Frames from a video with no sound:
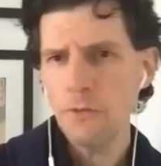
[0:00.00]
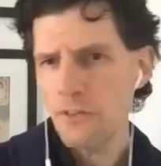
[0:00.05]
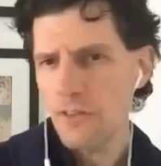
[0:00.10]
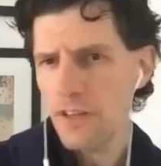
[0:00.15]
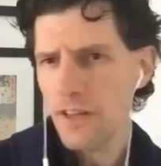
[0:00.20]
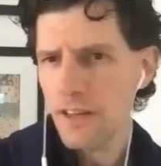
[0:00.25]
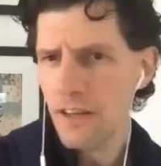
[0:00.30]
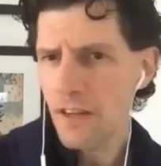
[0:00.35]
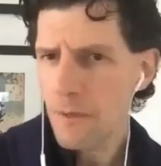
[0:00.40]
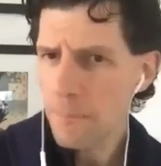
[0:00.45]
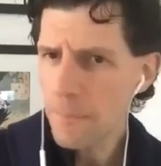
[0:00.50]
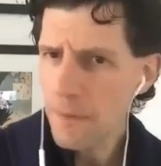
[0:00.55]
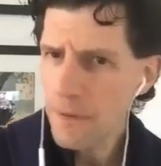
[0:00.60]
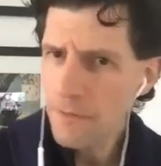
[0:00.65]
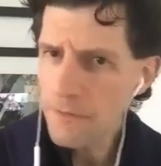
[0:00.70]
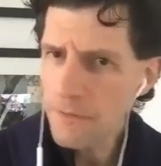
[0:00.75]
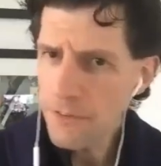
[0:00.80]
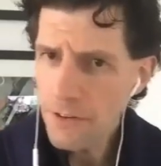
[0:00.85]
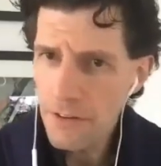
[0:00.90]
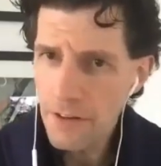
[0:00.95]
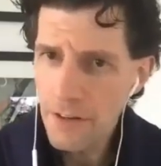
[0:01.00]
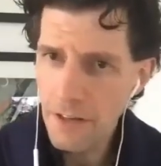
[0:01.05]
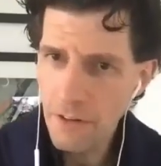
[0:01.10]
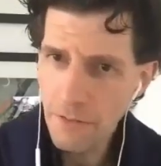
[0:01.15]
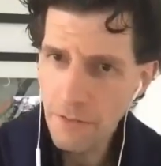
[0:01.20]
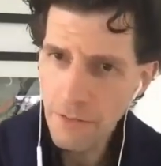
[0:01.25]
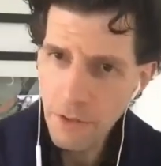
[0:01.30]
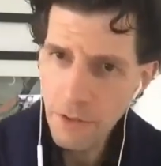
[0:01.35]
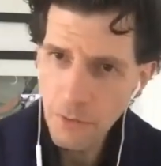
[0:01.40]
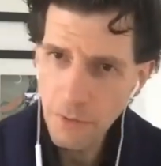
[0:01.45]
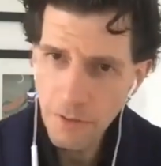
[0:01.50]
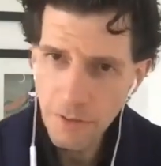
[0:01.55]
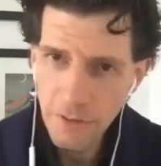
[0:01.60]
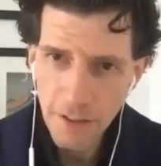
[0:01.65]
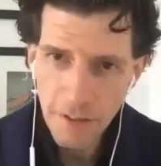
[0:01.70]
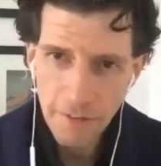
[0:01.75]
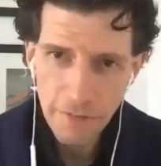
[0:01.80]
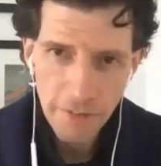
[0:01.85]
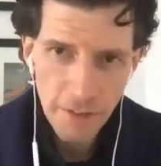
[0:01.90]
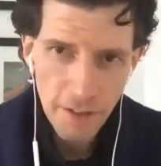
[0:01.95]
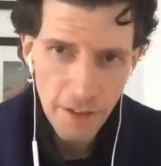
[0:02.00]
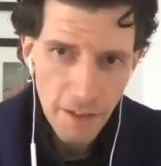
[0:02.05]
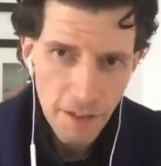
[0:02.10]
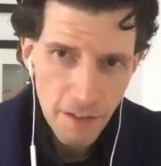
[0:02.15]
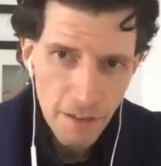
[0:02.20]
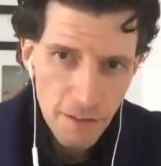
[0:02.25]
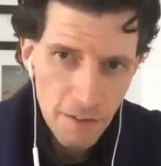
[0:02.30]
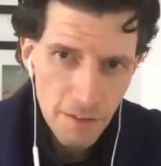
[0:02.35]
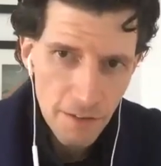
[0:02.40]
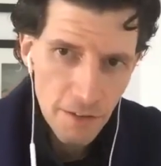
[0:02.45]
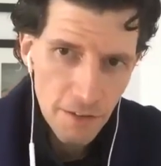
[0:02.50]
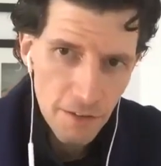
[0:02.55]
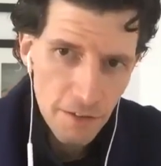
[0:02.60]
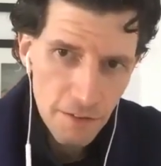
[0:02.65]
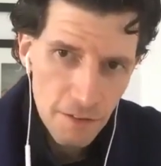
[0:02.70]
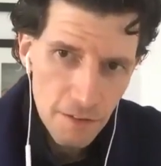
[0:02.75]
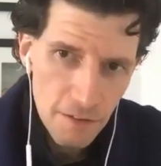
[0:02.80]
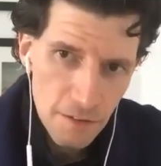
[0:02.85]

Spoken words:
set up for an interview with Stefan yet, or no?